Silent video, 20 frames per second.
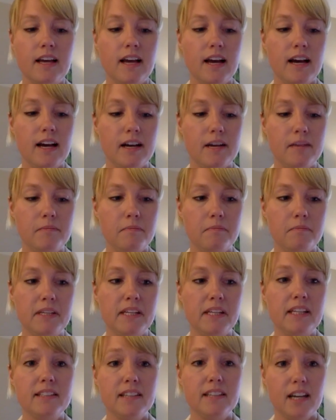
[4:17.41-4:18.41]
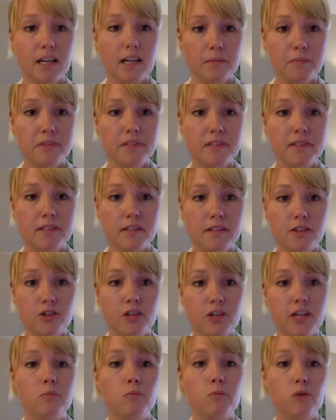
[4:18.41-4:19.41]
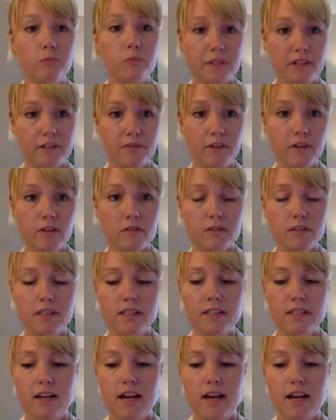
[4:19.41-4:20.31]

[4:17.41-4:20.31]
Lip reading: many times the shame will be evoked.